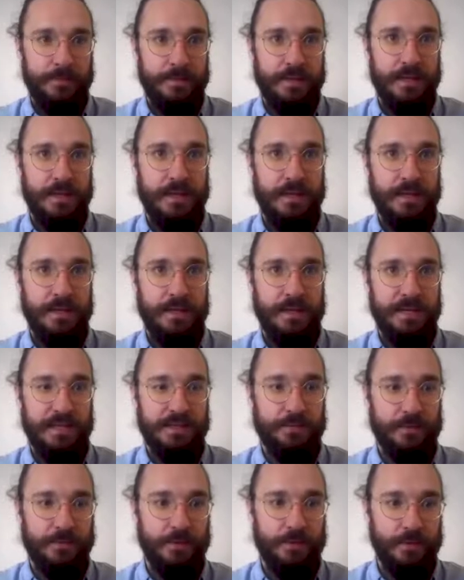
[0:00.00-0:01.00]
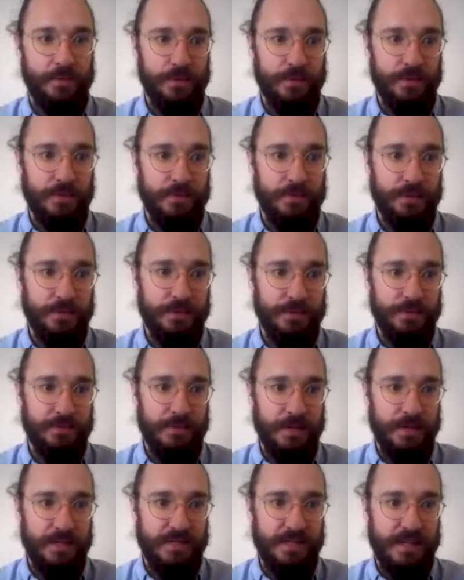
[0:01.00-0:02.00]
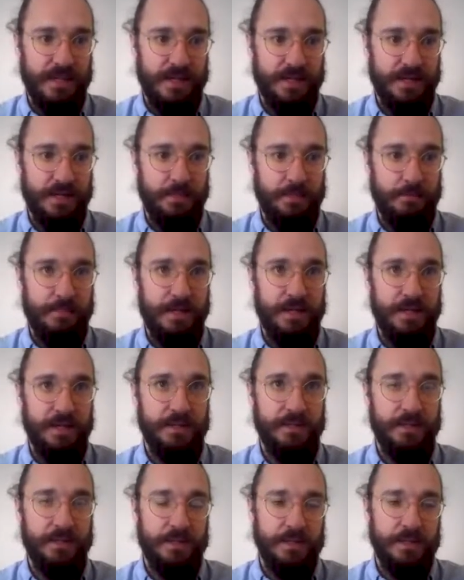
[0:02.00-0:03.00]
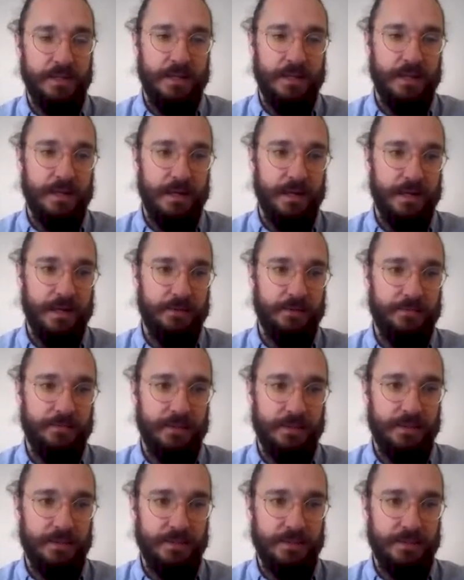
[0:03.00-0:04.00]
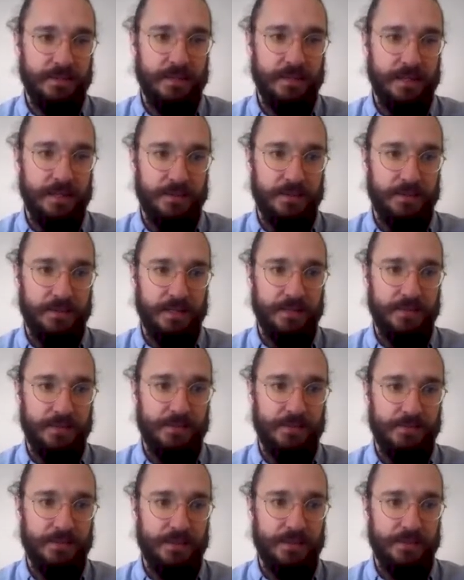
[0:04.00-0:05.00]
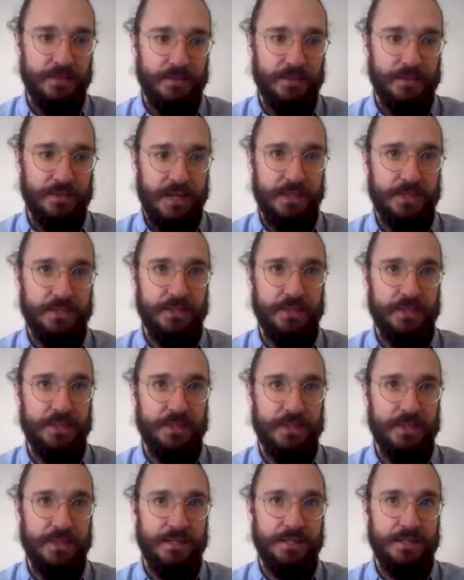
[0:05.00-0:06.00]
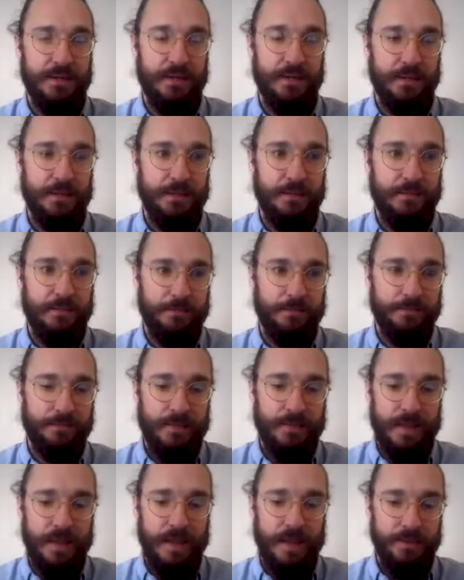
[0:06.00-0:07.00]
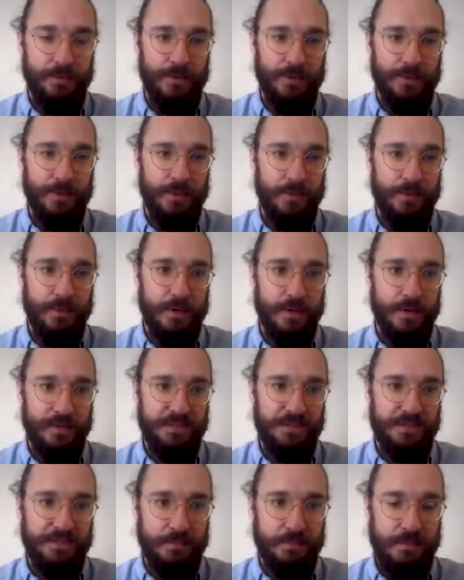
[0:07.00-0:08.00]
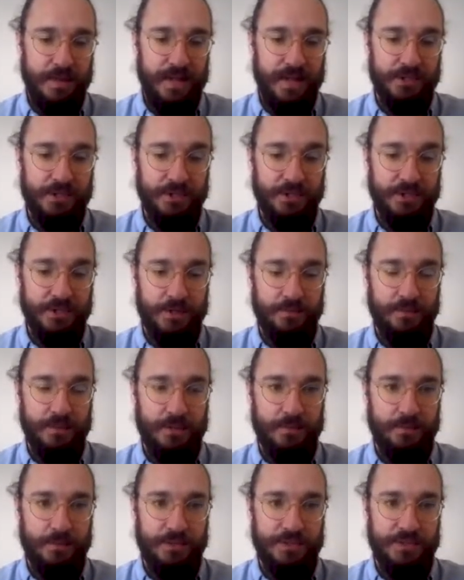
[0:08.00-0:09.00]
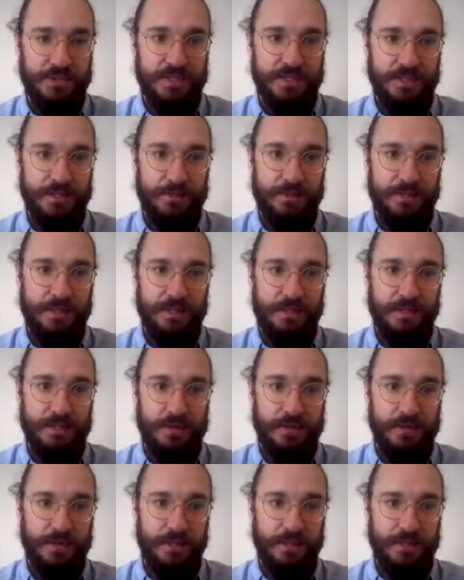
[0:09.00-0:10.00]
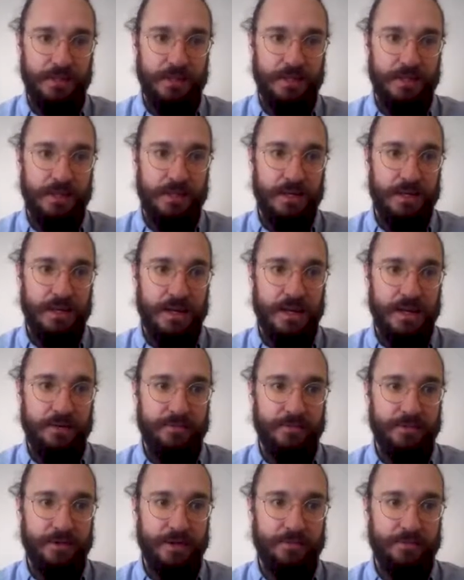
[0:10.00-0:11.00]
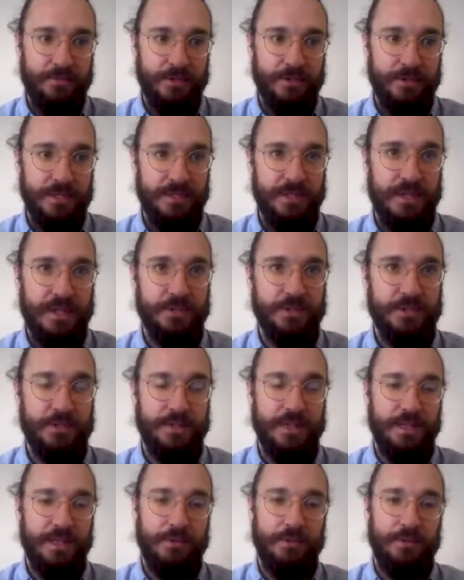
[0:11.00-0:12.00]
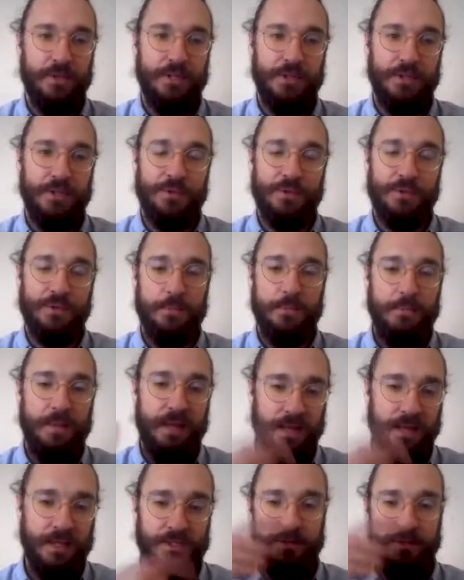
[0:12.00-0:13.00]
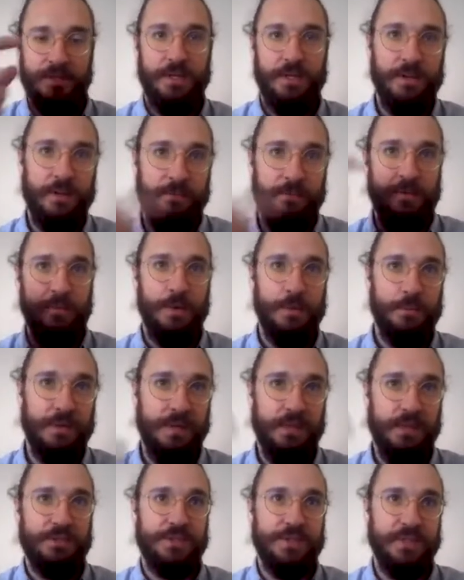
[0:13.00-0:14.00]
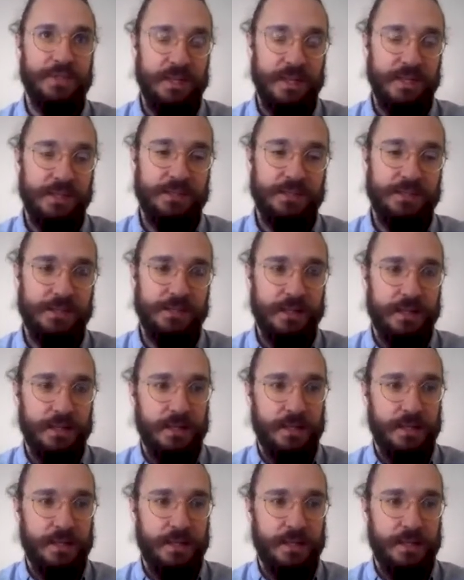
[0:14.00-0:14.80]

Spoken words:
And as before, the response had an embedded field and a records field, which actually contains the record. And what we want is the paging token, which is a unique token for every transaction that you can use to page from one page to the next